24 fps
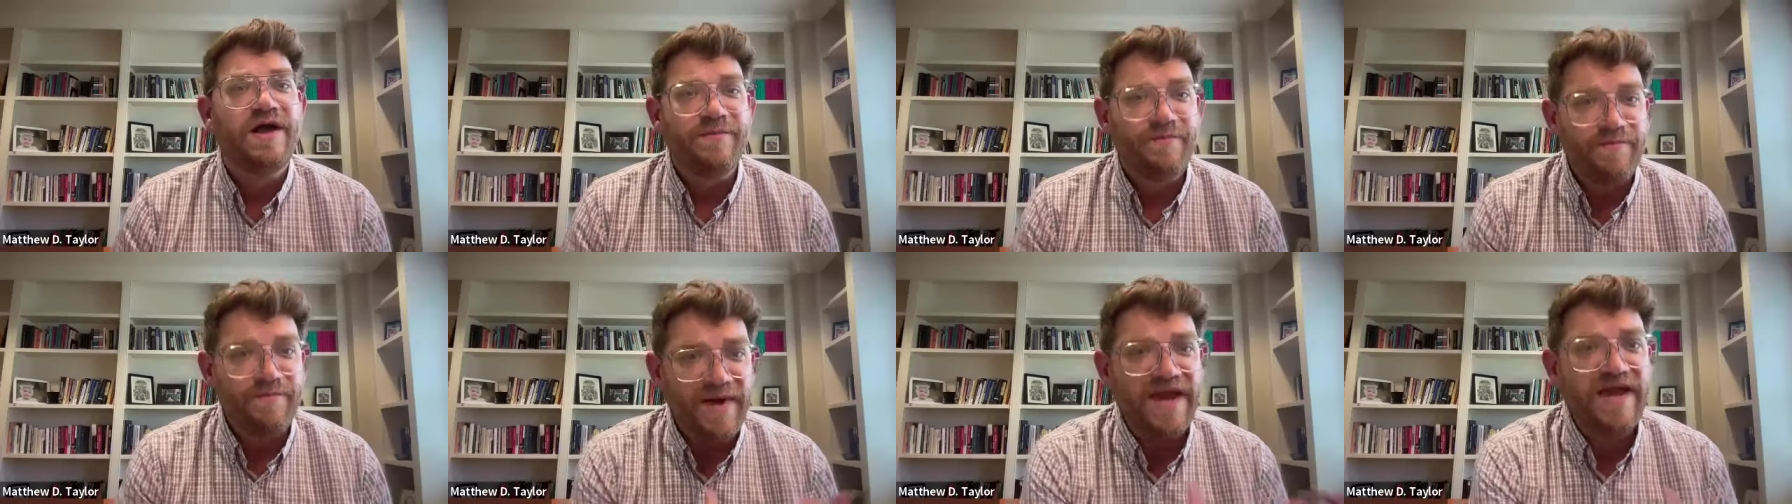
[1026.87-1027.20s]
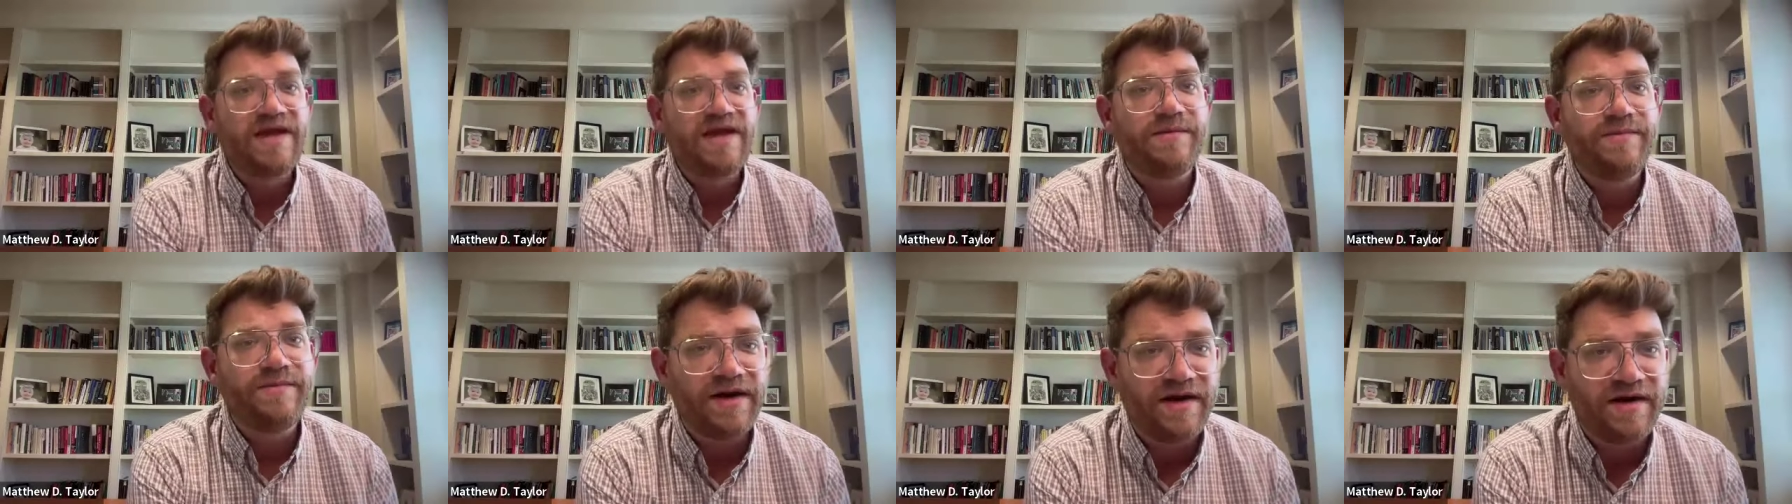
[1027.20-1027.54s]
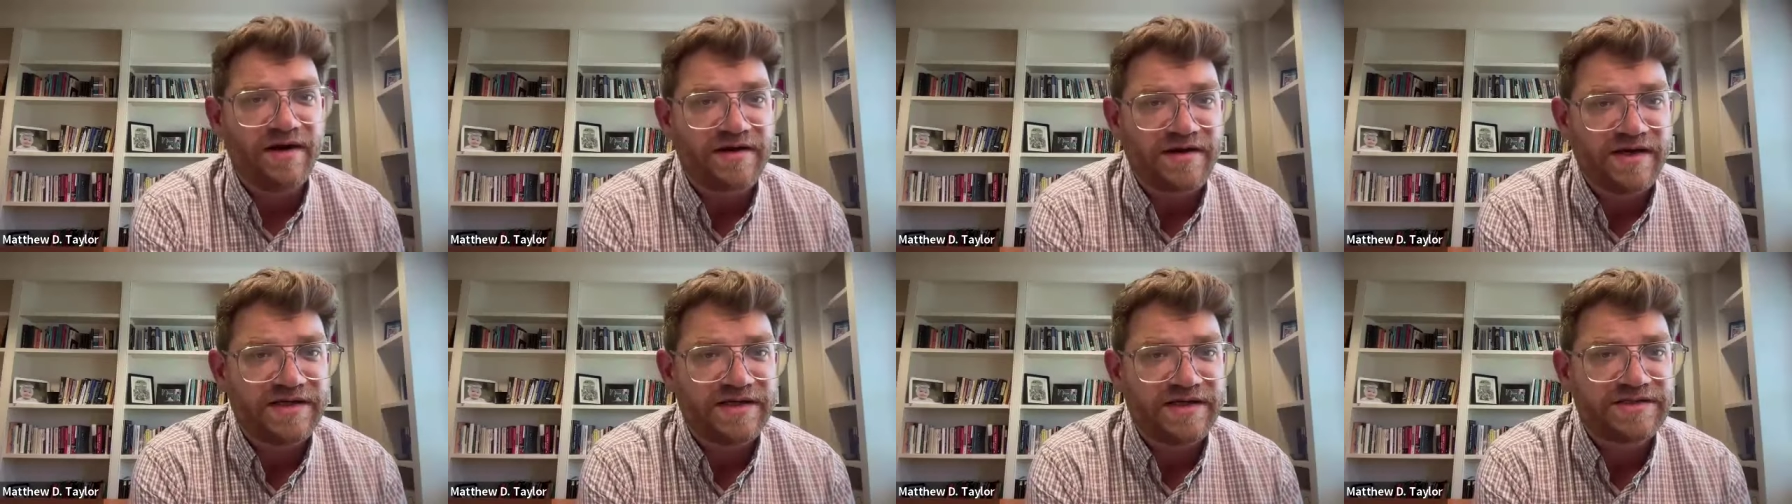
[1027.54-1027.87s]
make
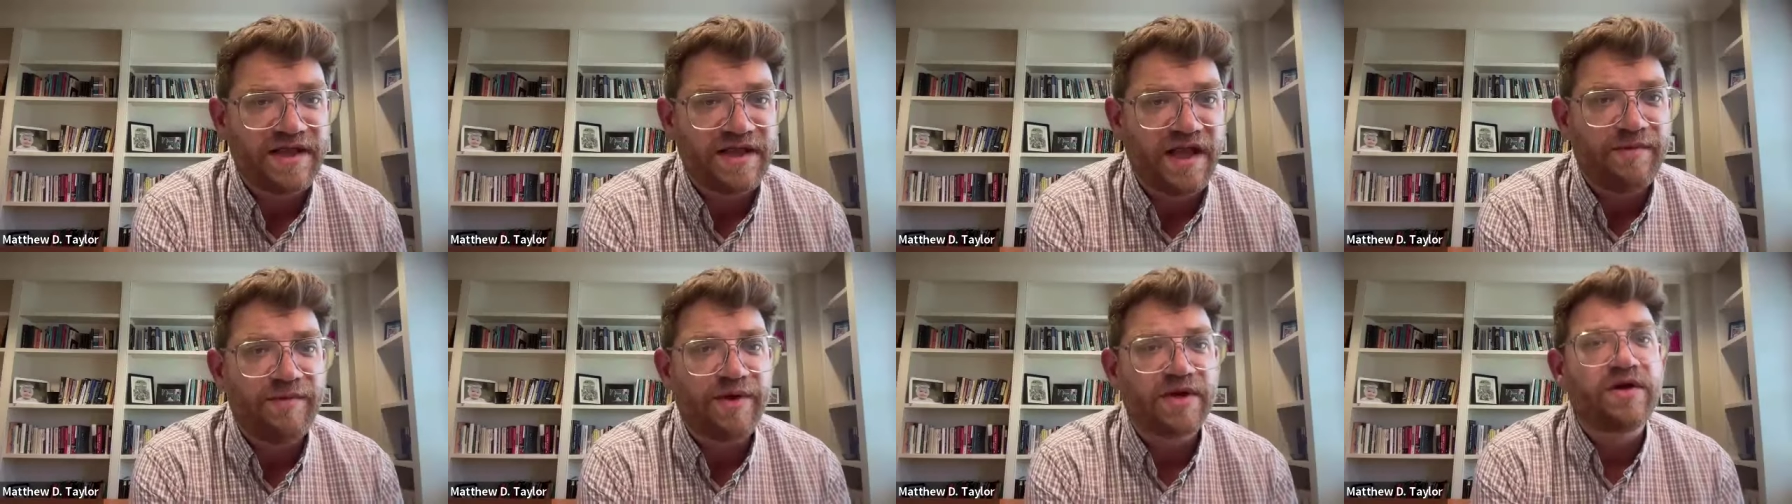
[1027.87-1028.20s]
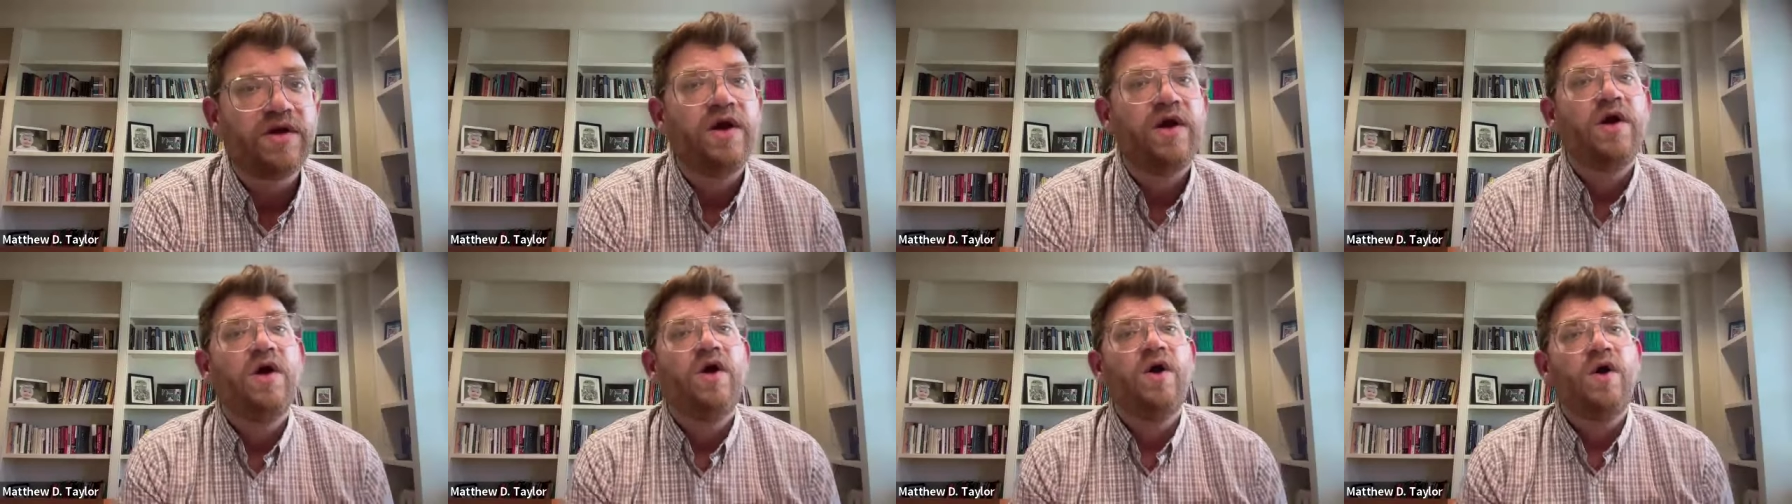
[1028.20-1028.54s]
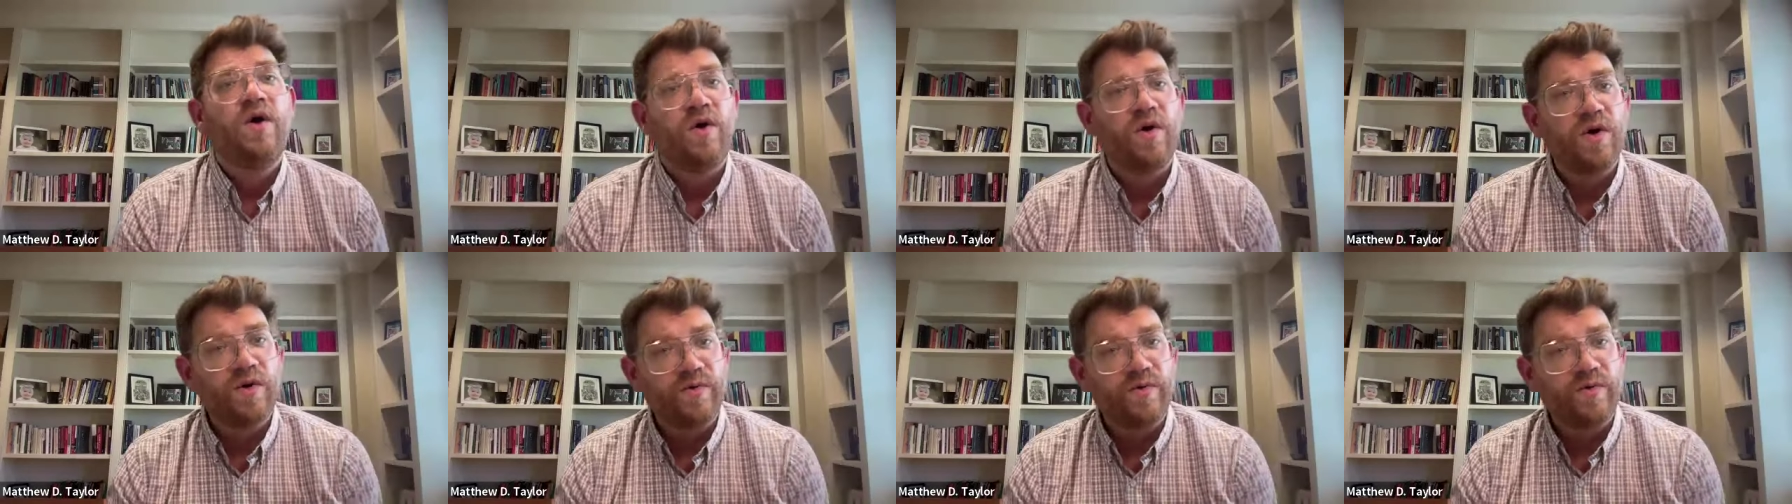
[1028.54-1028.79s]
america islamic yeah.